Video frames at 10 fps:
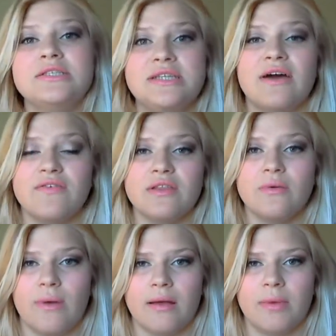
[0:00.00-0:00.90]

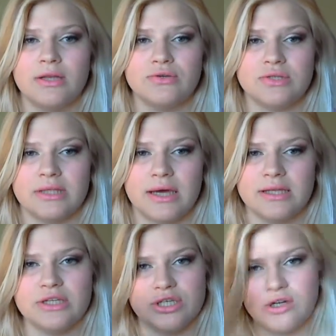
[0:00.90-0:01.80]
Definitely recommend using that
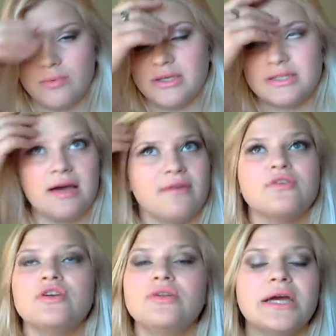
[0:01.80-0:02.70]
conditioner because
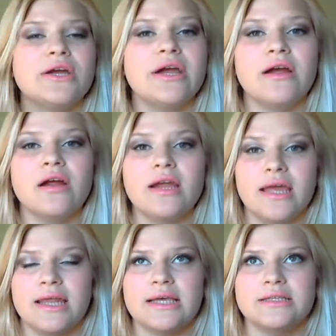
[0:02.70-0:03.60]
after you dye your hair,
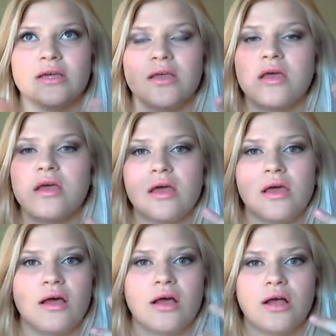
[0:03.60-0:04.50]
it is
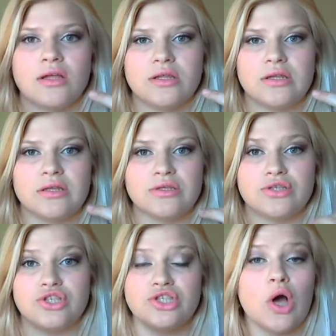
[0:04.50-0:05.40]

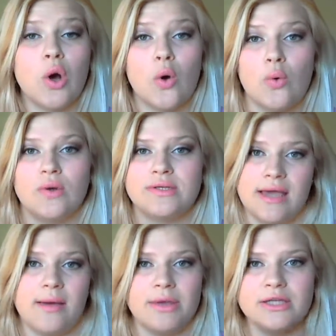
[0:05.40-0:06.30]
so
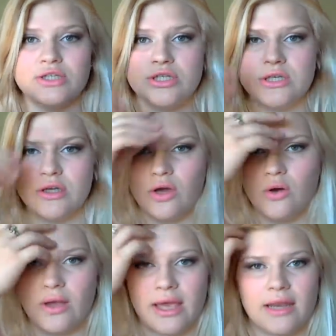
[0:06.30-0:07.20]
damaged, you
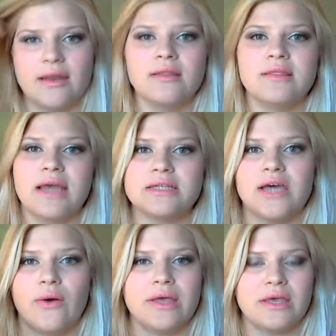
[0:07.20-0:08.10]
know, and that's
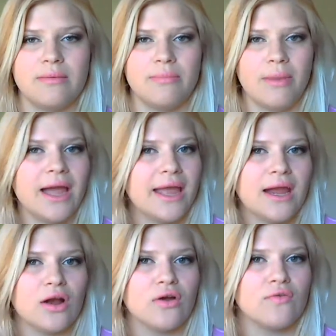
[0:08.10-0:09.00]
how I keep my
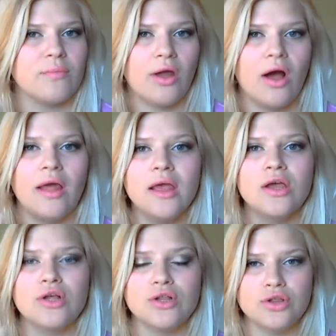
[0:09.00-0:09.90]
hair from not
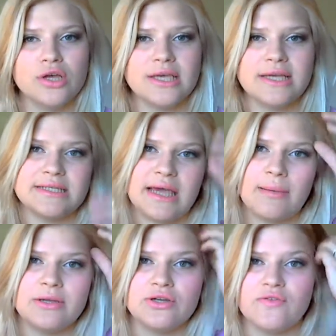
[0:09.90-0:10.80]
looking
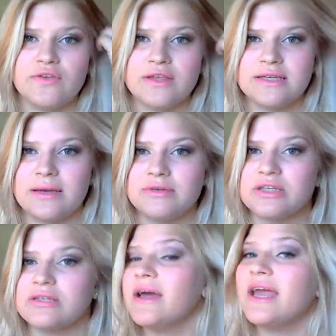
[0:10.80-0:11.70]
damaged or feeling damaged
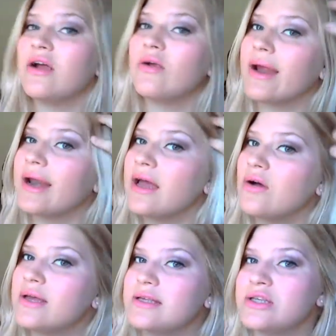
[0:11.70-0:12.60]
because my hair right
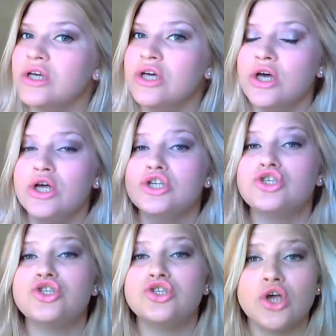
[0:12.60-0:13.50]
now is
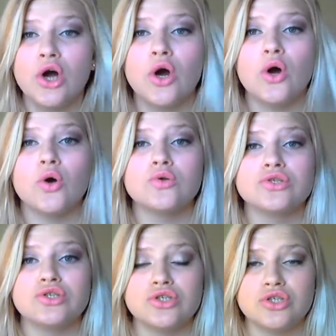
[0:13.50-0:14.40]
so
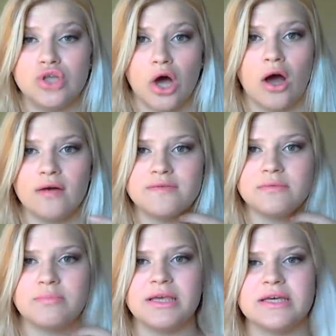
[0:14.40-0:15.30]

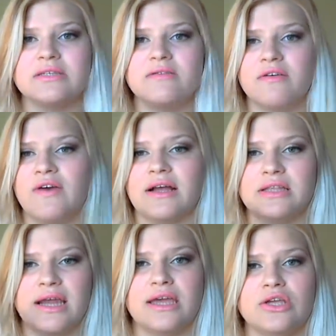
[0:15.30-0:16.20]
soft because of the fact
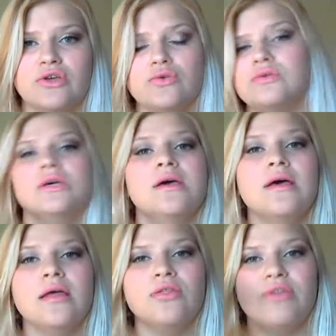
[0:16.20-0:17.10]
that I use
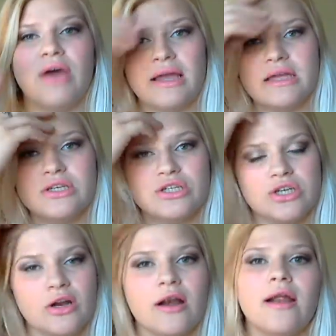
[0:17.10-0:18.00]
that
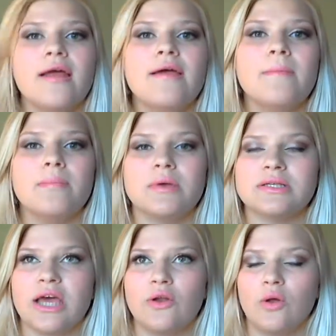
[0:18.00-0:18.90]
conditioner,
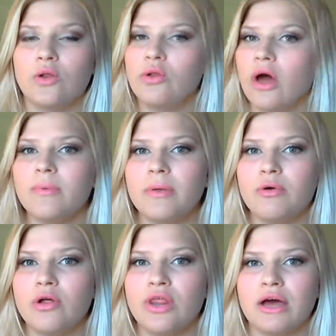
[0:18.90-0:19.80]
because I know a lot of
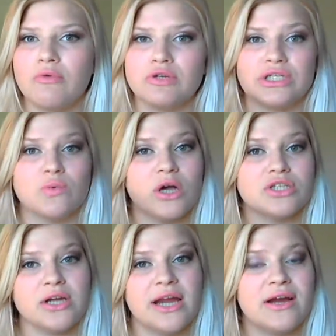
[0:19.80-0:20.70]
people that will just wash
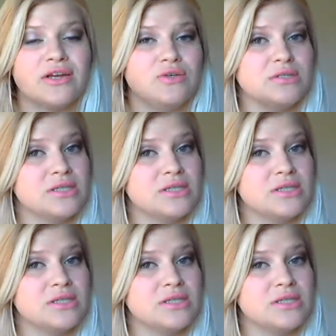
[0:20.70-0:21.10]
their hair and use